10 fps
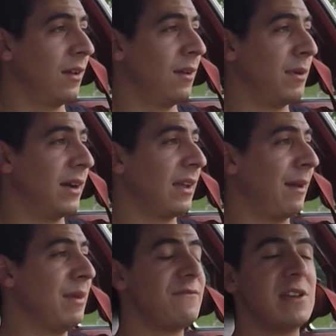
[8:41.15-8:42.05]
But I
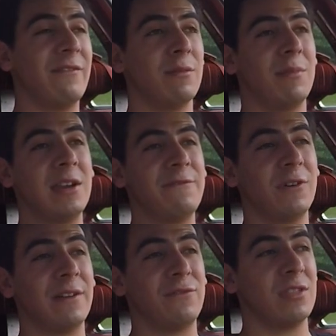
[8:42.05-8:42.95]
mean, if you have the money
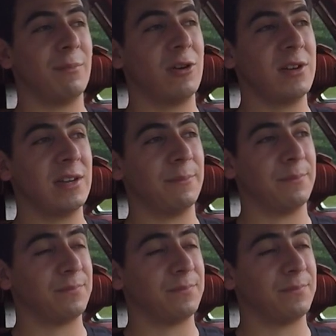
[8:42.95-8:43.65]
for it, if you're in the market,